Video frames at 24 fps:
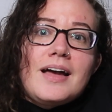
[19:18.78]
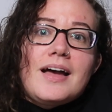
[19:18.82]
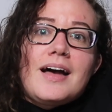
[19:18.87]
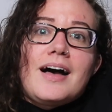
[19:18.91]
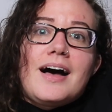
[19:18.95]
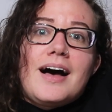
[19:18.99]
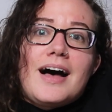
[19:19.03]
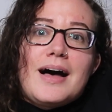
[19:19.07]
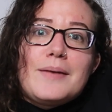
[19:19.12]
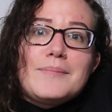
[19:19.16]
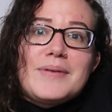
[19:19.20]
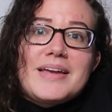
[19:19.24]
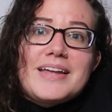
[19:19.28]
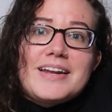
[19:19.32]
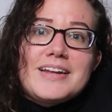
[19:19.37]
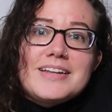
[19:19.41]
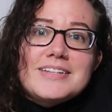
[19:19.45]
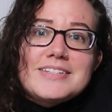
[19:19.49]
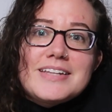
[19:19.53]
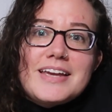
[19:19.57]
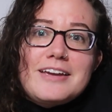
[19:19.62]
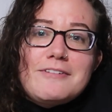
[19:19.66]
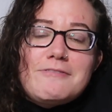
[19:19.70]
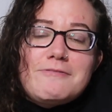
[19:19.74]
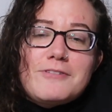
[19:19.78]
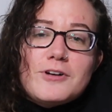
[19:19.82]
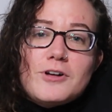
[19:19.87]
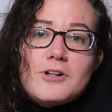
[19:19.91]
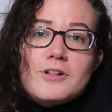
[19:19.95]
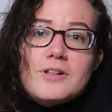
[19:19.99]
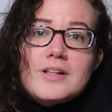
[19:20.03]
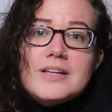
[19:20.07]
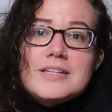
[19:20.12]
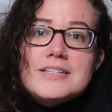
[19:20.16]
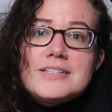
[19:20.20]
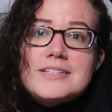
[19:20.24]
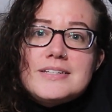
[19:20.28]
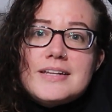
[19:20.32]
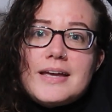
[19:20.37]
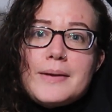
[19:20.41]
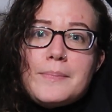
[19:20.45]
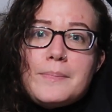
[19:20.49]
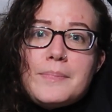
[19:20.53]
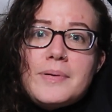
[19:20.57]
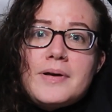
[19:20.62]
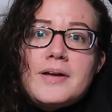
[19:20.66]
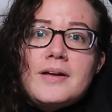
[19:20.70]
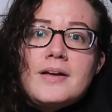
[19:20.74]
It is a full
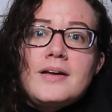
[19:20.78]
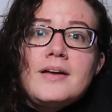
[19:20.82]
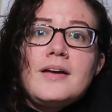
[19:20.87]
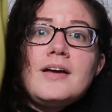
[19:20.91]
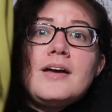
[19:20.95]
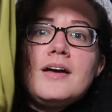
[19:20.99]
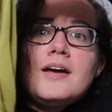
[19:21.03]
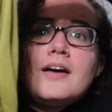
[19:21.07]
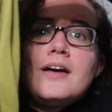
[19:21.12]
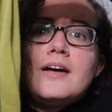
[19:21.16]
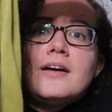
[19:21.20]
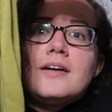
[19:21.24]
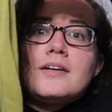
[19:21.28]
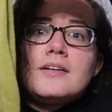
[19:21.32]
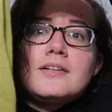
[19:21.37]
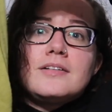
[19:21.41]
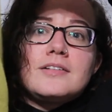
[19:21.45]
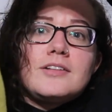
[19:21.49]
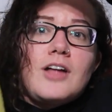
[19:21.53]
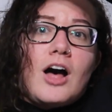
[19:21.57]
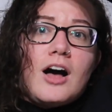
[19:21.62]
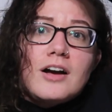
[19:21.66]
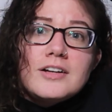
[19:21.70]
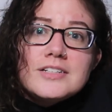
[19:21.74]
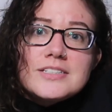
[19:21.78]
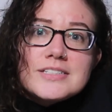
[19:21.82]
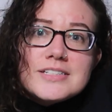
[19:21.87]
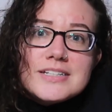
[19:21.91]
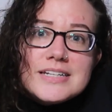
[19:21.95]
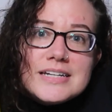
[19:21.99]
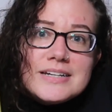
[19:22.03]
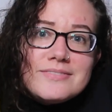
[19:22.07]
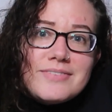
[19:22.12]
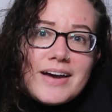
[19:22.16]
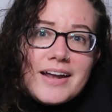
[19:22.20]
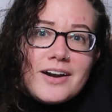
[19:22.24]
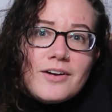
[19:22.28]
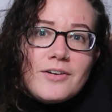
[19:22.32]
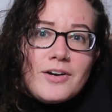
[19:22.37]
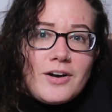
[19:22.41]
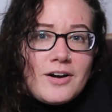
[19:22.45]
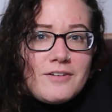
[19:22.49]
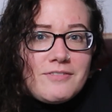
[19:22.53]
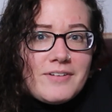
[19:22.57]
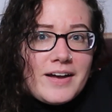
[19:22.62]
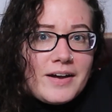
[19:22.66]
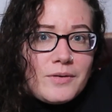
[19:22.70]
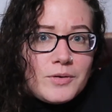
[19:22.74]
zip long sleeve. I don't
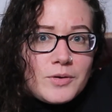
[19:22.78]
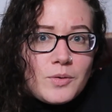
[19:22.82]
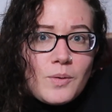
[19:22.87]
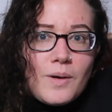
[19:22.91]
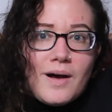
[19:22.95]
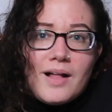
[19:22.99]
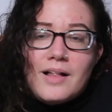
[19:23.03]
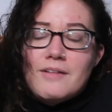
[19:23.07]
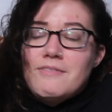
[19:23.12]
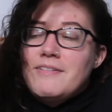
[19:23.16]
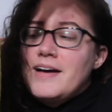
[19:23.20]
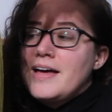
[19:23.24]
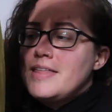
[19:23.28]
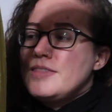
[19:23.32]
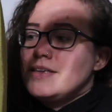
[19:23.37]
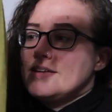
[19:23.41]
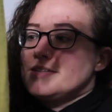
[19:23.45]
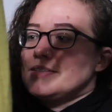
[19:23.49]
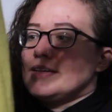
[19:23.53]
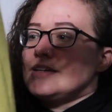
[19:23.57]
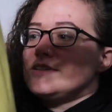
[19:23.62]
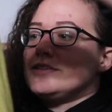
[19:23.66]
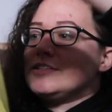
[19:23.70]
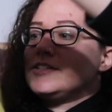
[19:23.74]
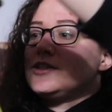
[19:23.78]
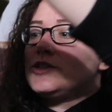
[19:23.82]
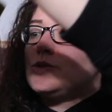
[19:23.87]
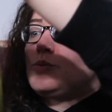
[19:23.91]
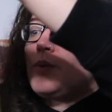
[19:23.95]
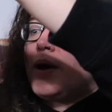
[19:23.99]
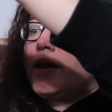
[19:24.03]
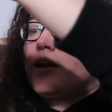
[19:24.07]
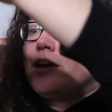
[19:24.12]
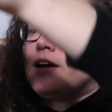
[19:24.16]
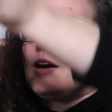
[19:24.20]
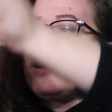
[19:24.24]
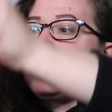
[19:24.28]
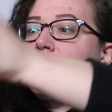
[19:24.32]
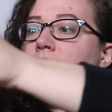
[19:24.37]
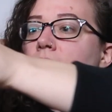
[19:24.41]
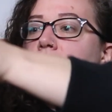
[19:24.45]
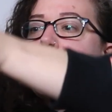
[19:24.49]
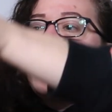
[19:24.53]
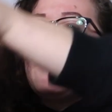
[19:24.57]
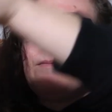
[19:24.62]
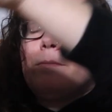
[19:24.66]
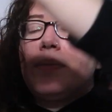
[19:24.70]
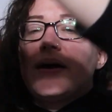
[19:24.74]
know if I would qualify this as a sweater,
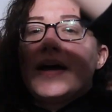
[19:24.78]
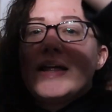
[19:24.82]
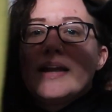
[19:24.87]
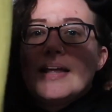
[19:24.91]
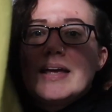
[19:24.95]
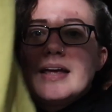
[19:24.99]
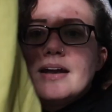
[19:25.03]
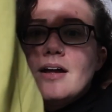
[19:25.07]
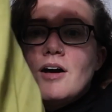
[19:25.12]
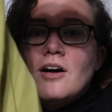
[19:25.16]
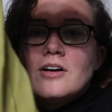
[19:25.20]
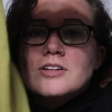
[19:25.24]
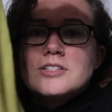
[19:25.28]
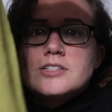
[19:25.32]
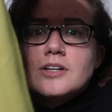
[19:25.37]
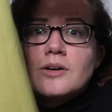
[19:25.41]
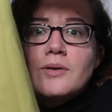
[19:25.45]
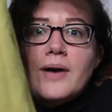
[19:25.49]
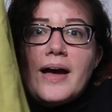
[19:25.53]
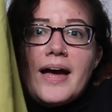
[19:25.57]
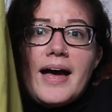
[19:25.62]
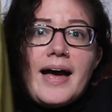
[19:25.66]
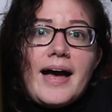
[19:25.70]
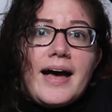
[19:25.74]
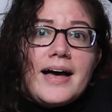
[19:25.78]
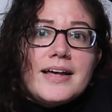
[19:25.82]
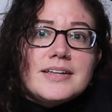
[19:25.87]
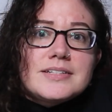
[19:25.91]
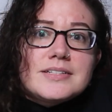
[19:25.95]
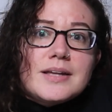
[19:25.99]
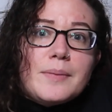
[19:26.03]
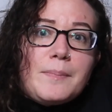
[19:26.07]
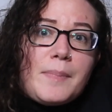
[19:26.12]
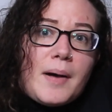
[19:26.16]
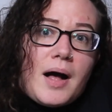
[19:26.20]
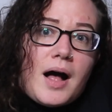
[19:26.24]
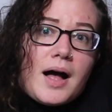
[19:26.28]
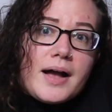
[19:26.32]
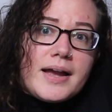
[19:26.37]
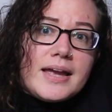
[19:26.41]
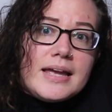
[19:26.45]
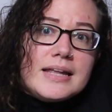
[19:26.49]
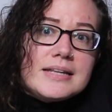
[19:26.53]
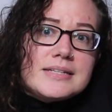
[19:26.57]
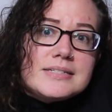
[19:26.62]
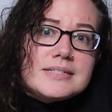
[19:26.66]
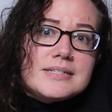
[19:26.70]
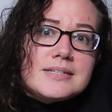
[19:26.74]
but it also has
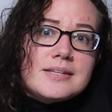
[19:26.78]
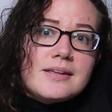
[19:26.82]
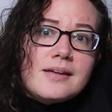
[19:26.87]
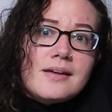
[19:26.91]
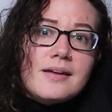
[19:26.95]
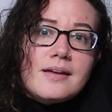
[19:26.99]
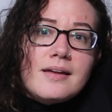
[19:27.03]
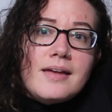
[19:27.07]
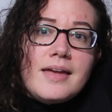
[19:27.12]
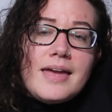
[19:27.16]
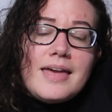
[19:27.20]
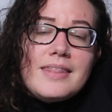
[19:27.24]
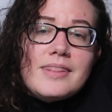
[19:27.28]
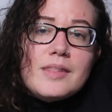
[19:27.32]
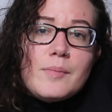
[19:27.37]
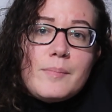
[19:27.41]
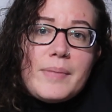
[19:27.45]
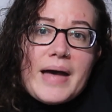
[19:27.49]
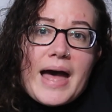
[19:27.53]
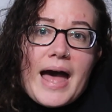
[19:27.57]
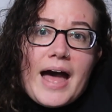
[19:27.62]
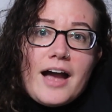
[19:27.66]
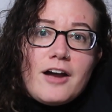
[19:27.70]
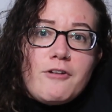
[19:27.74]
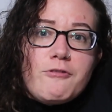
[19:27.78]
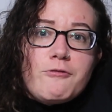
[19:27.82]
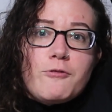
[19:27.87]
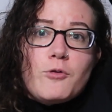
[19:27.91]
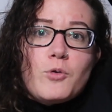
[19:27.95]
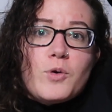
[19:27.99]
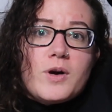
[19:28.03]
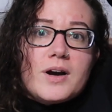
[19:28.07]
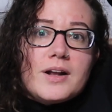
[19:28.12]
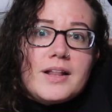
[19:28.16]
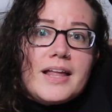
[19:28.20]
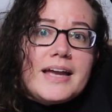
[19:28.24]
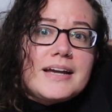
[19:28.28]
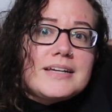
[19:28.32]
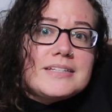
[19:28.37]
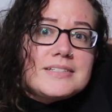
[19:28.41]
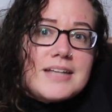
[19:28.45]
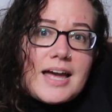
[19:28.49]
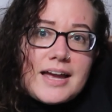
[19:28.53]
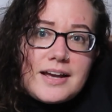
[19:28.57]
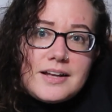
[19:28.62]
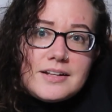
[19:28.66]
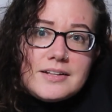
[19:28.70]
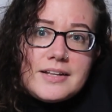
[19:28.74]
pockets in the back for like
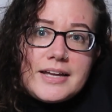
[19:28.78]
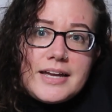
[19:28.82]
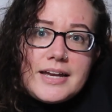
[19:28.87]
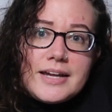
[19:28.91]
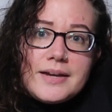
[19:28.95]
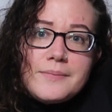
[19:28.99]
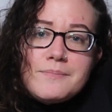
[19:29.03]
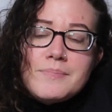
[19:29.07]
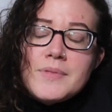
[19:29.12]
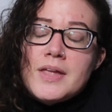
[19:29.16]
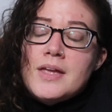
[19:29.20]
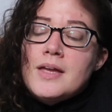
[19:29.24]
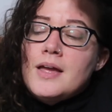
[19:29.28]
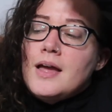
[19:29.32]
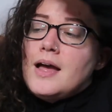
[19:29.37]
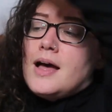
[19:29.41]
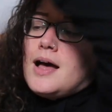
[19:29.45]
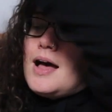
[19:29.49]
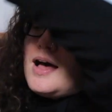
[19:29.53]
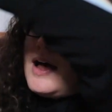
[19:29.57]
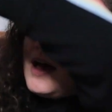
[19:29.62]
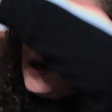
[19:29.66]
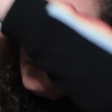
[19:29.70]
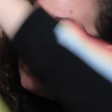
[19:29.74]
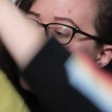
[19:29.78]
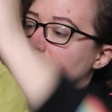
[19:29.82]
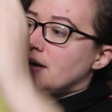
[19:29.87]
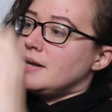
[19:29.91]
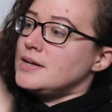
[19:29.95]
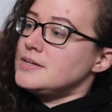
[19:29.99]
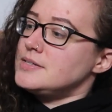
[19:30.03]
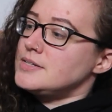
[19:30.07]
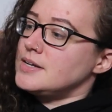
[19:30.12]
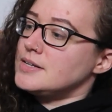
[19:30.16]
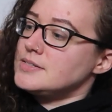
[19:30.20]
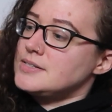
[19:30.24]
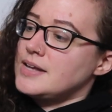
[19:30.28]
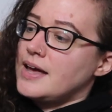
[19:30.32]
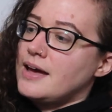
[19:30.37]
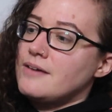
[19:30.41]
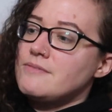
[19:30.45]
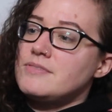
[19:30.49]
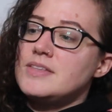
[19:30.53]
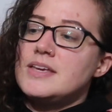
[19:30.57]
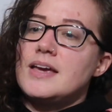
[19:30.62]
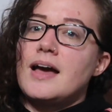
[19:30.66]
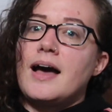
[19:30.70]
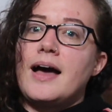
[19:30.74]
cycling, and it does
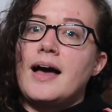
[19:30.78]
have the